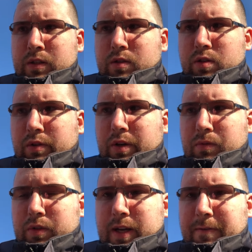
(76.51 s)
So there
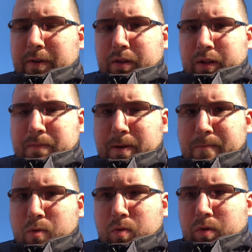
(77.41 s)
will definitely be
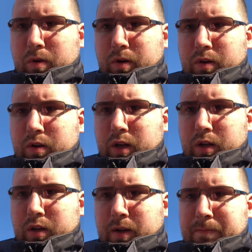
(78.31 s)
more
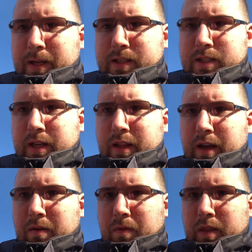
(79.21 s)
updates on
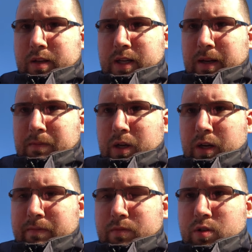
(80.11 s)
that when the time
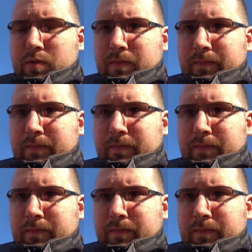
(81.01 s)
comes.